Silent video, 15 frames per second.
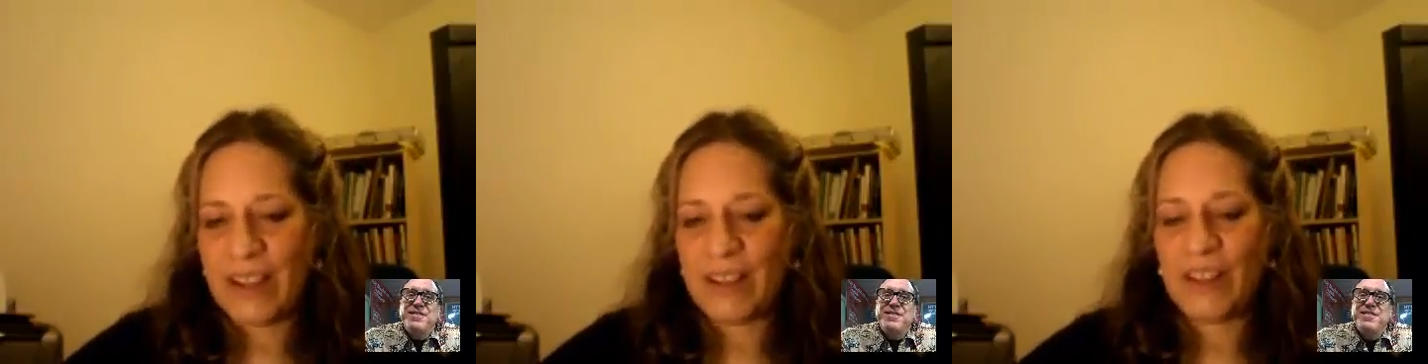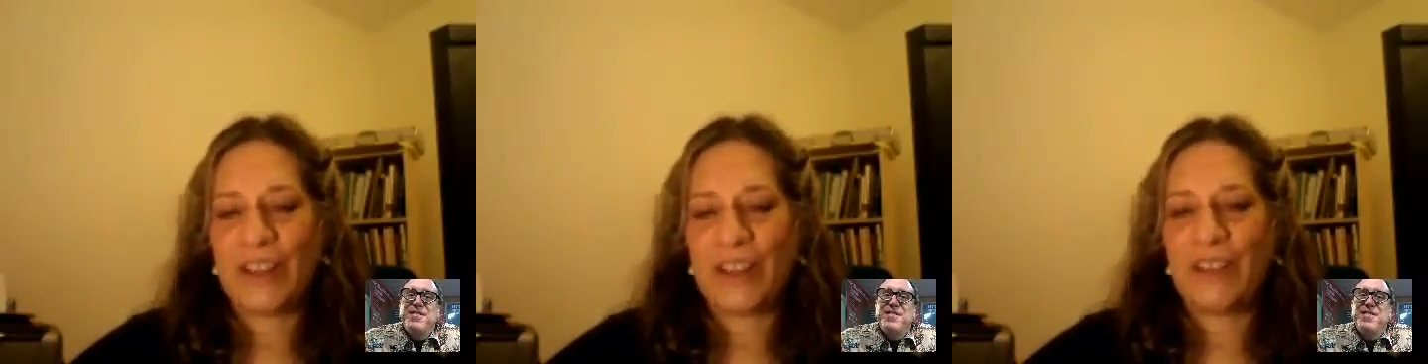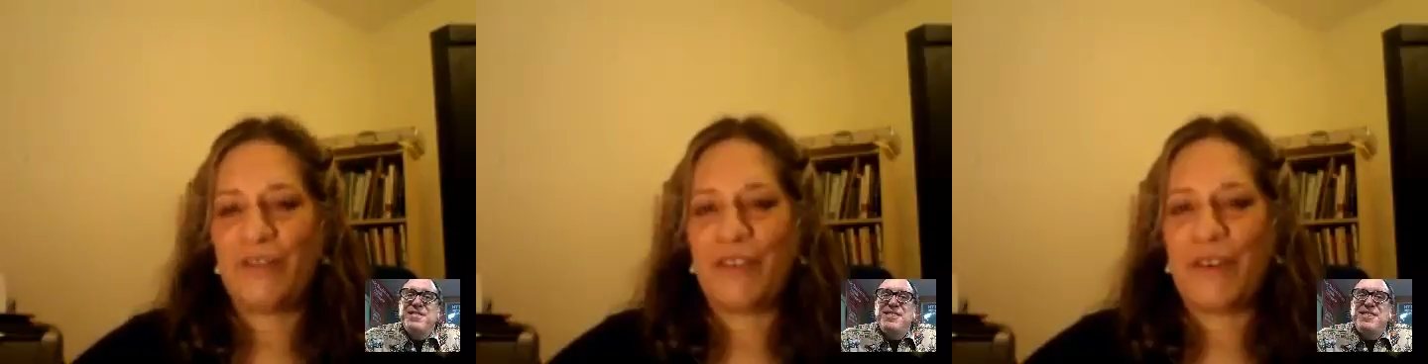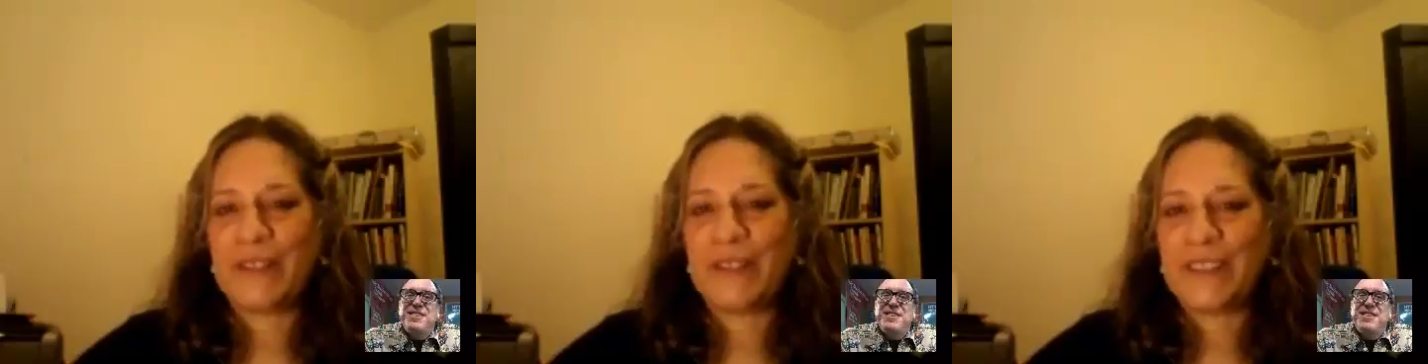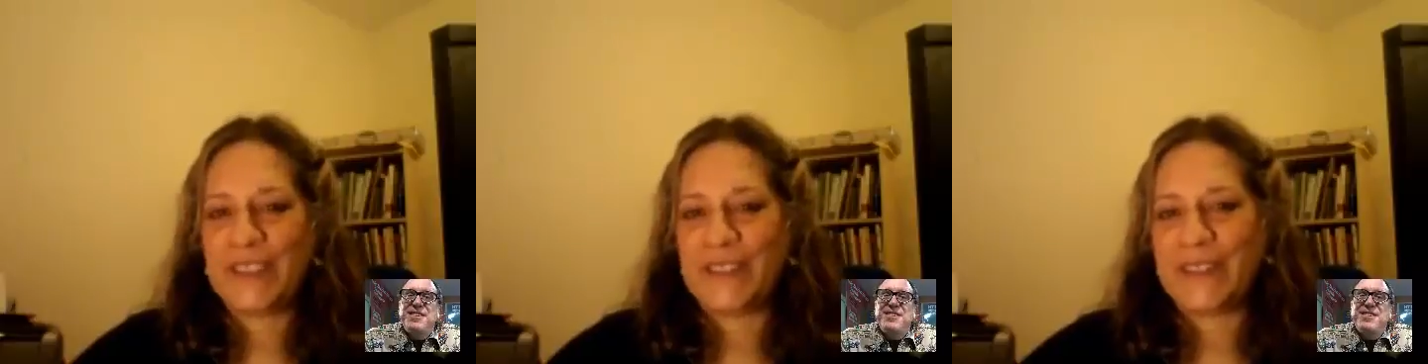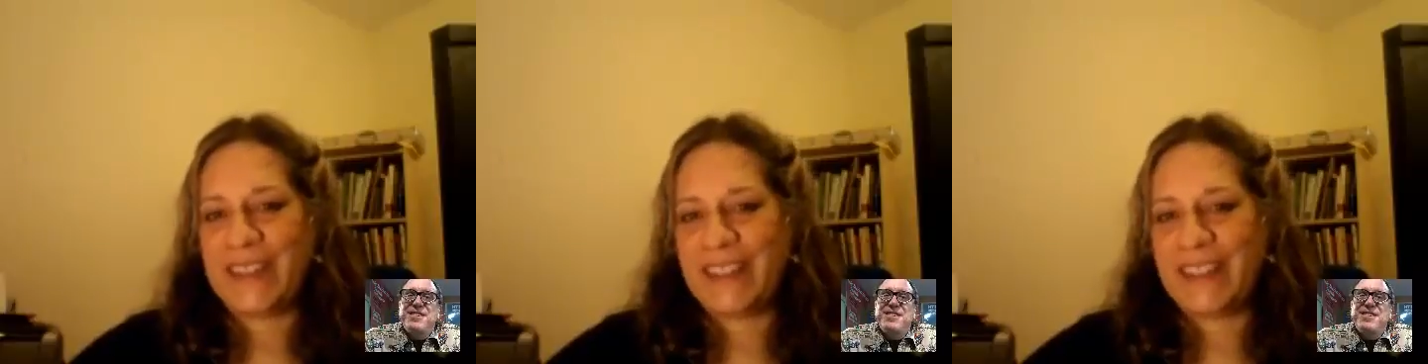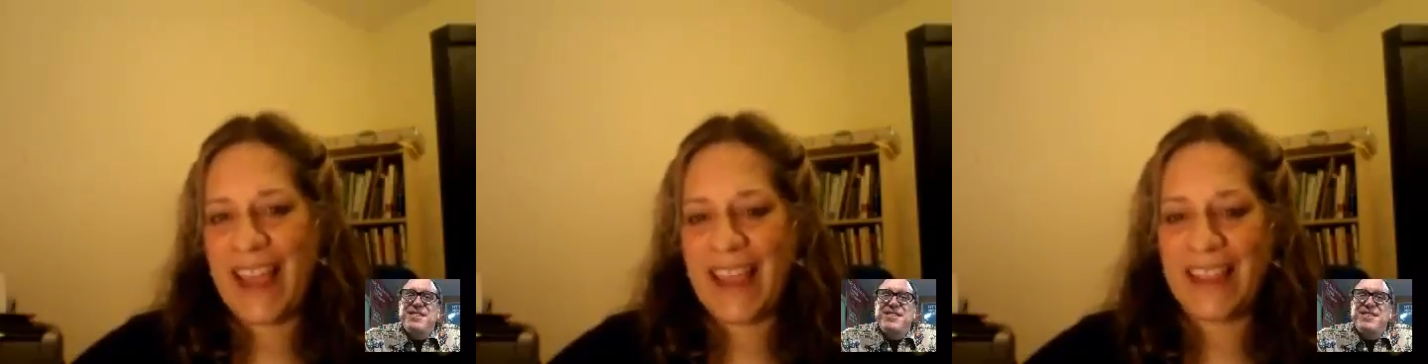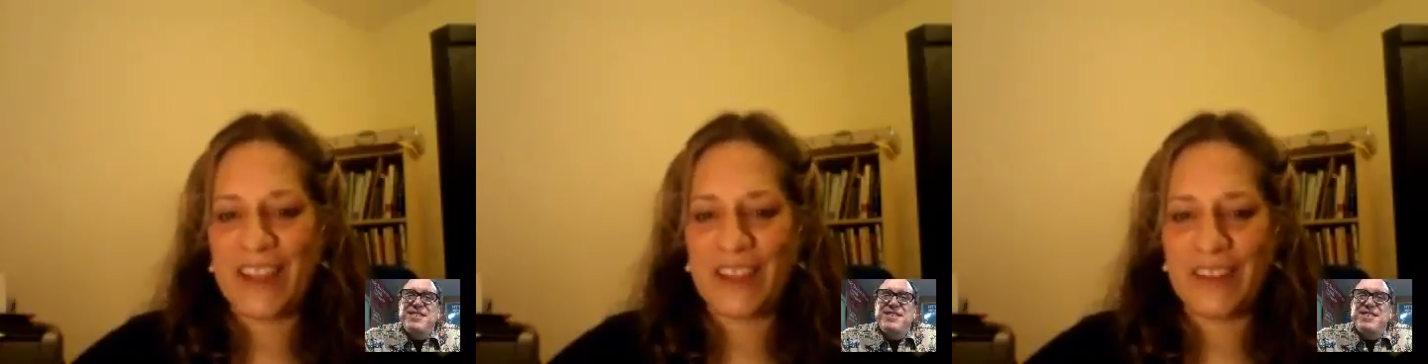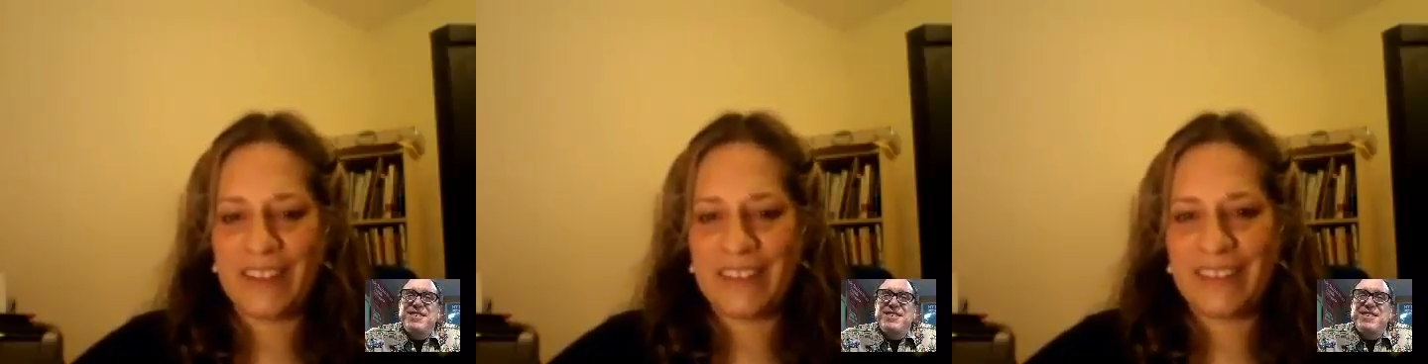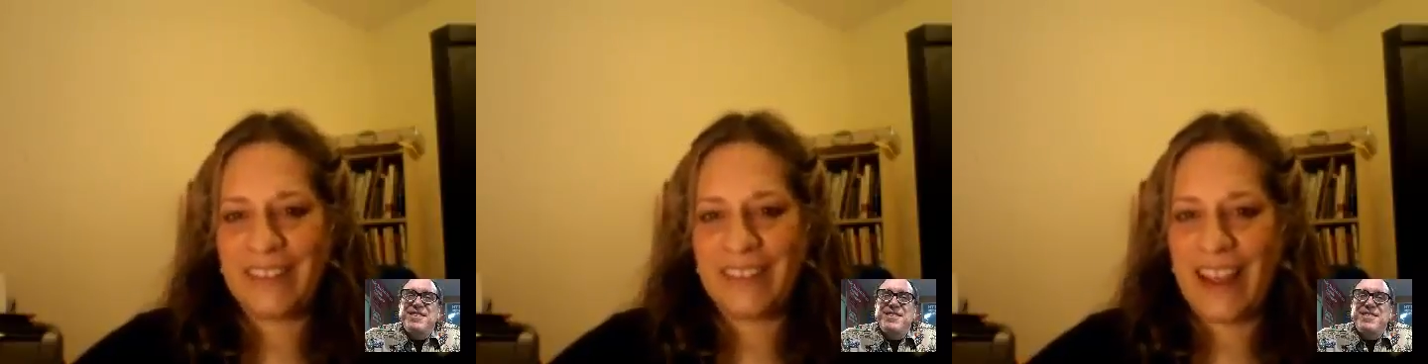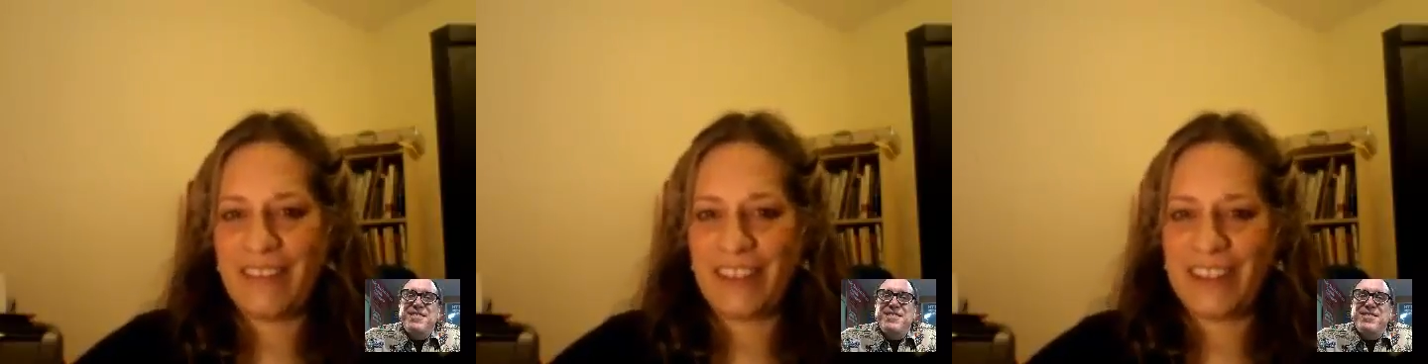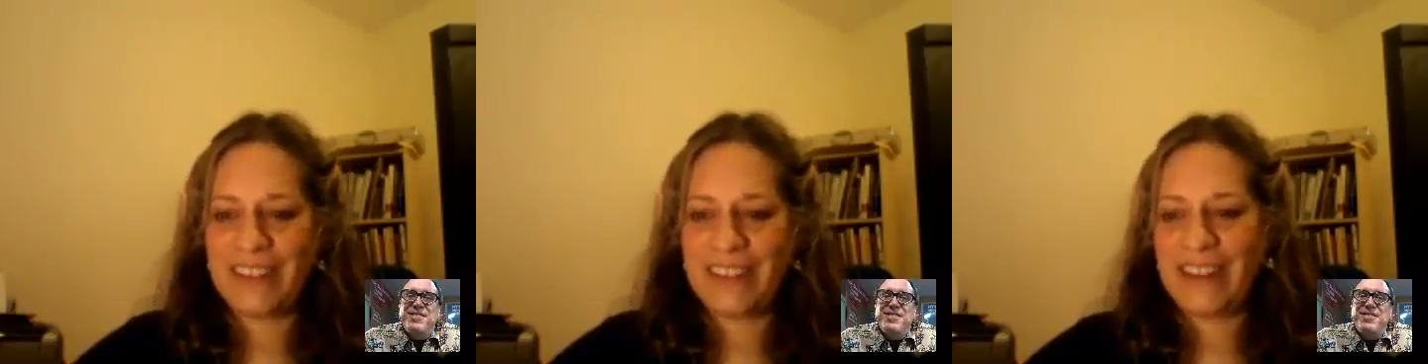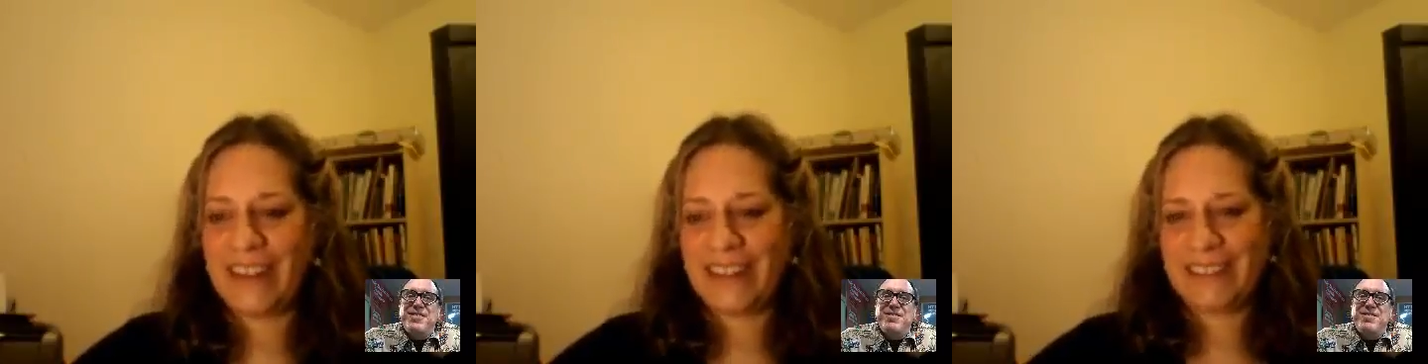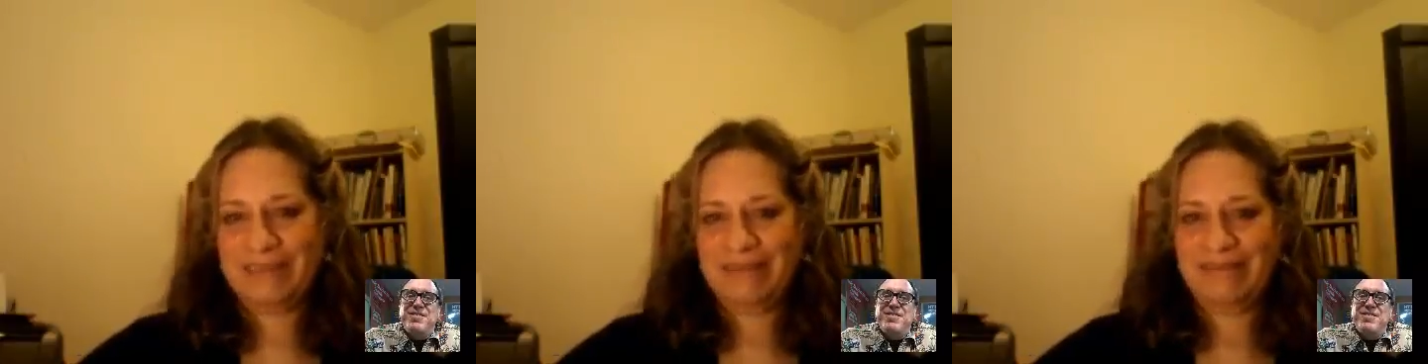Looking forward to it. Thank you. Have a good night.